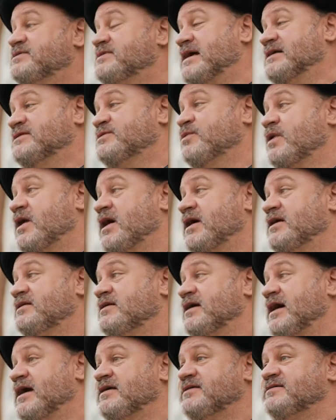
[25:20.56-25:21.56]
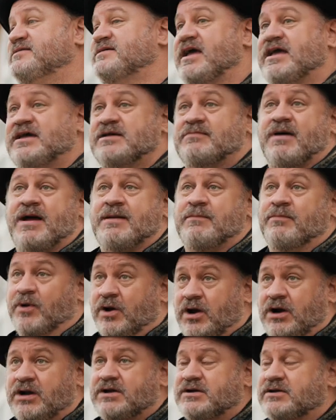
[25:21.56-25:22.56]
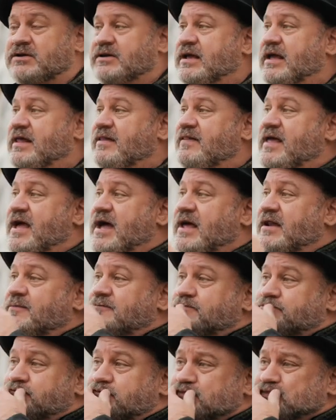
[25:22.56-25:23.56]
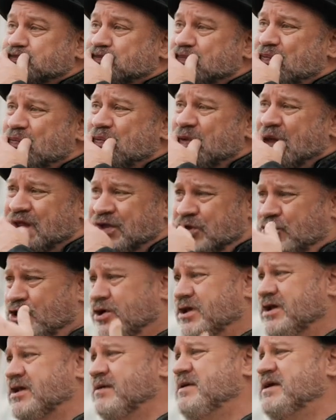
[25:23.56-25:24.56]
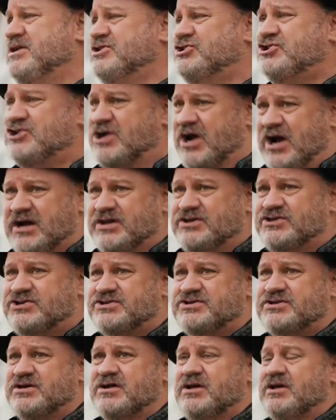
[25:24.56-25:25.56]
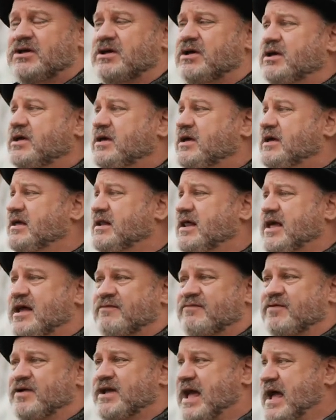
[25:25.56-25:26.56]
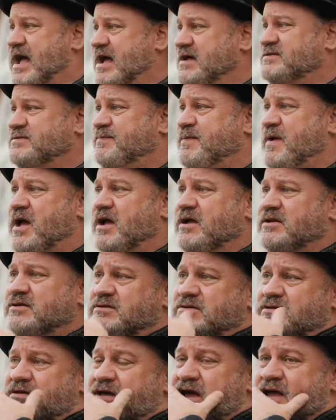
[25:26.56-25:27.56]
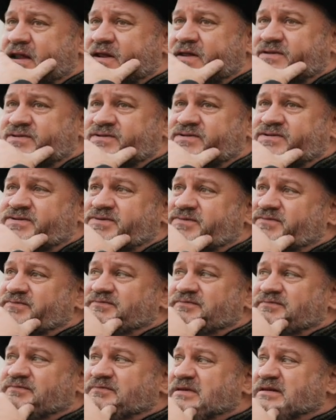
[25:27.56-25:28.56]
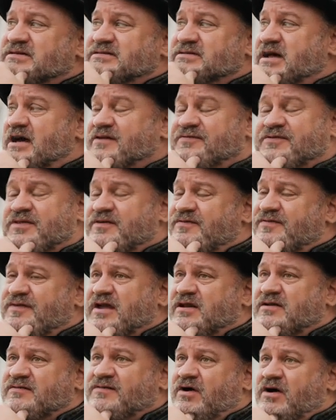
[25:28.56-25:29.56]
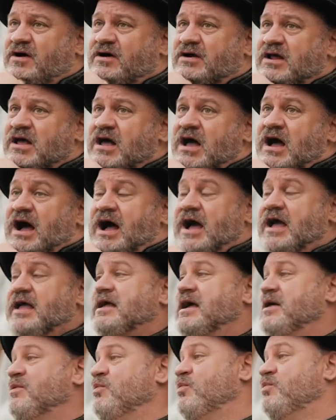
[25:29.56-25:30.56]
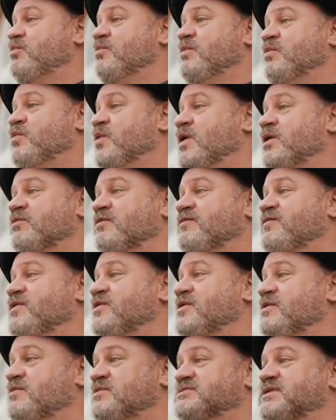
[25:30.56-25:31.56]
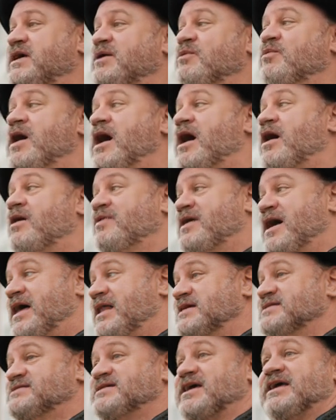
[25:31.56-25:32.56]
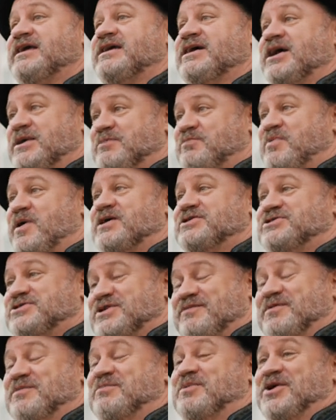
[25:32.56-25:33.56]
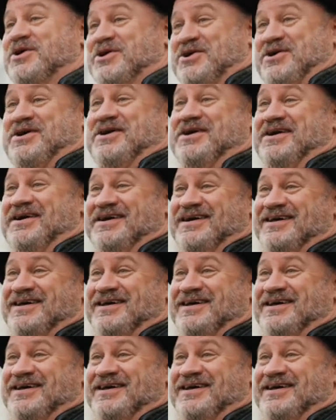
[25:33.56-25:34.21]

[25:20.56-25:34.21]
That's what I say in my book, and that you're going to be judged in every aspect, and it's not for the faint of heart. I had one review that was like, wow, that is a gut punch of a book,